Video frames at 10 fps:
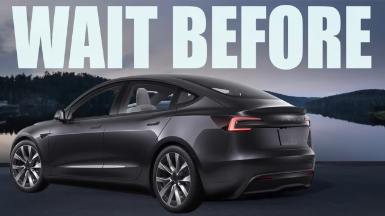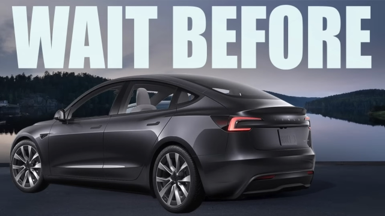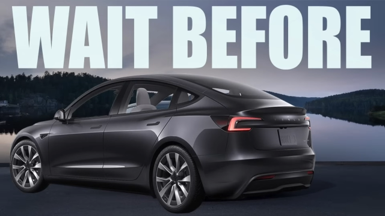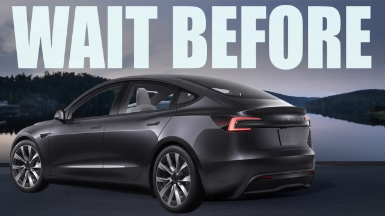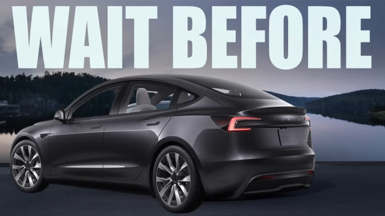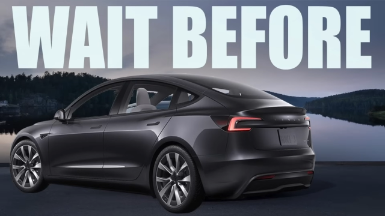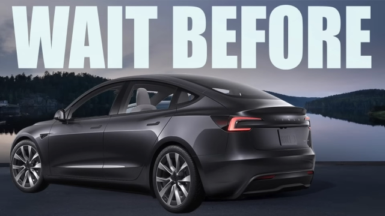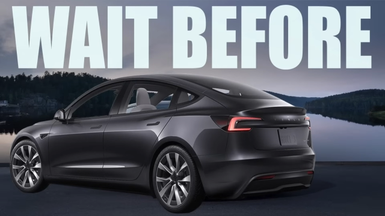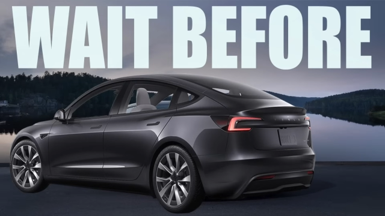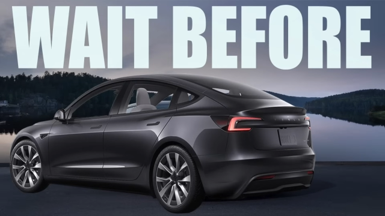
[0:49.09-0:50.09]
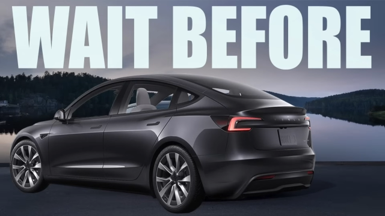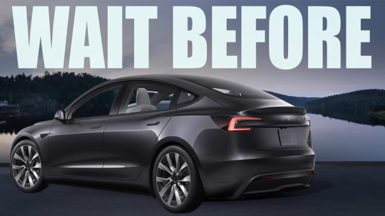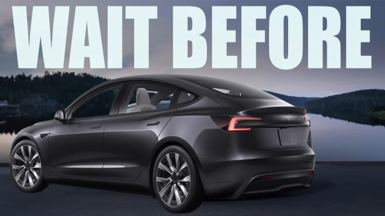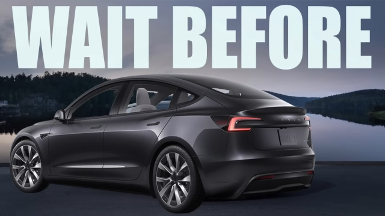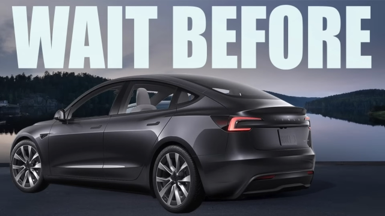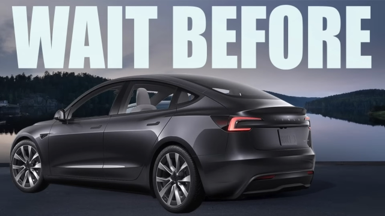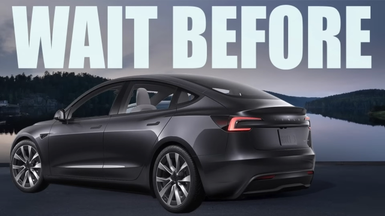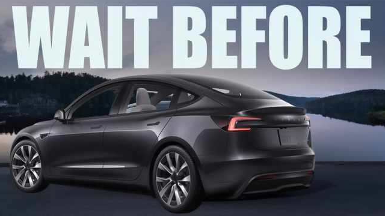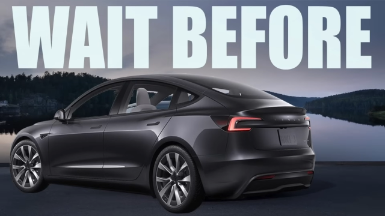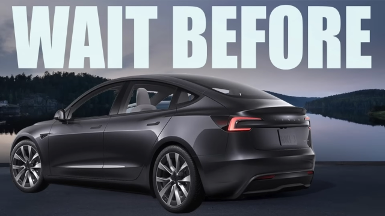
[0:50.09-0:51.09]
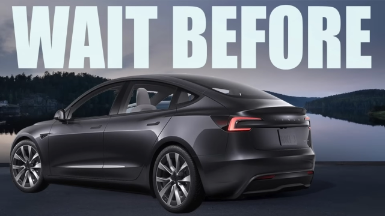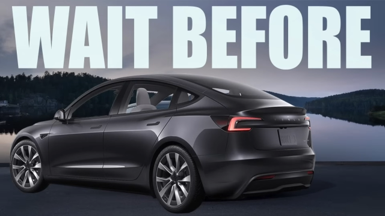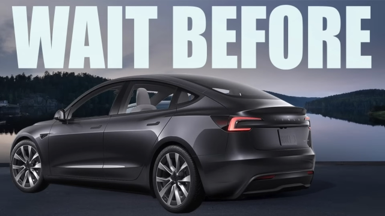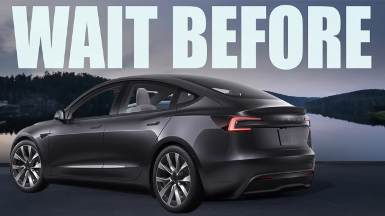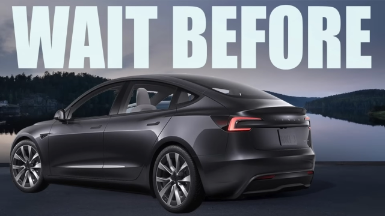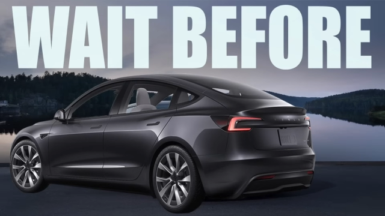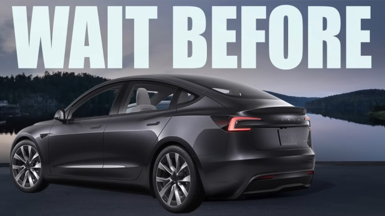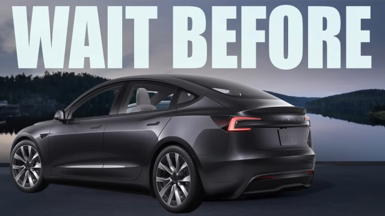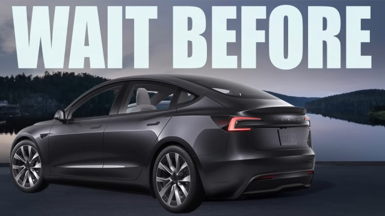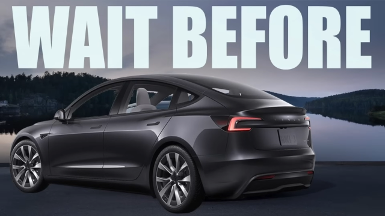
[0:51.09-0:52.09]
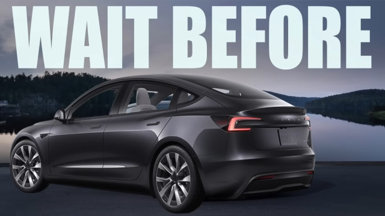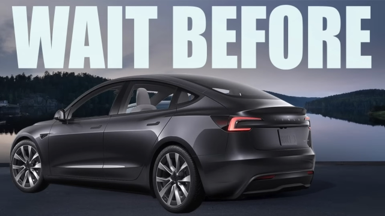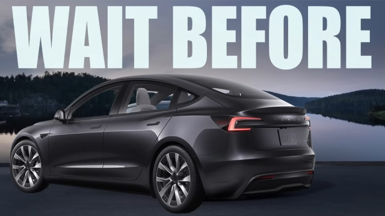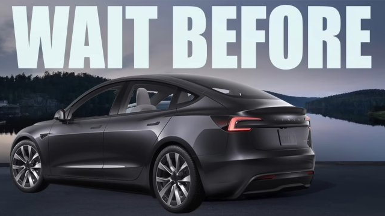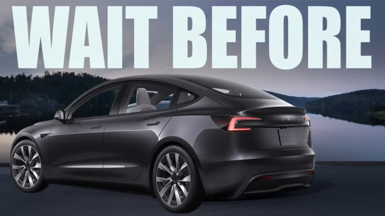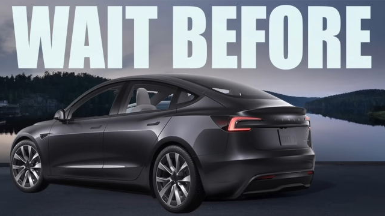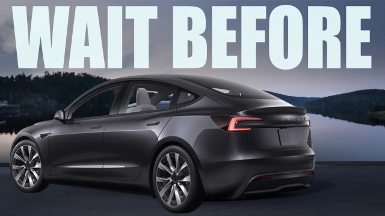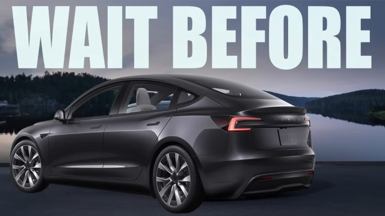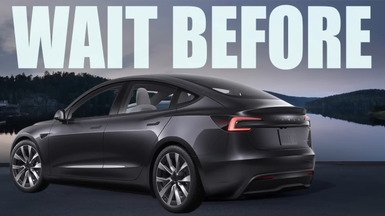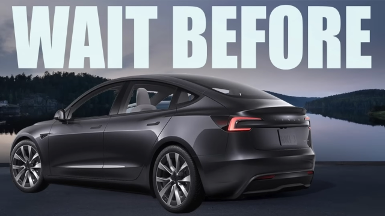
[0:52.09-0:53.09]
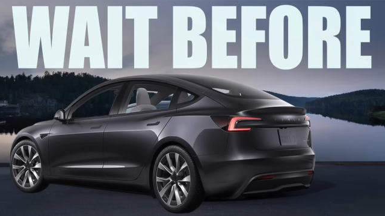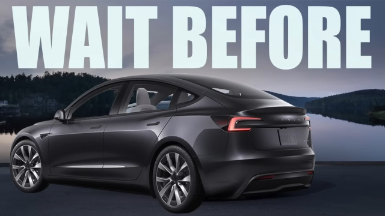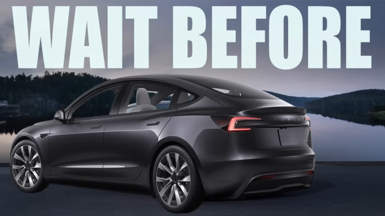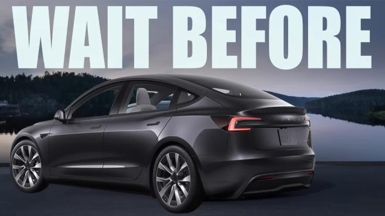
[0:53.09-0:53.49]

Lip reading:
No face is visible, so there are no lips to read.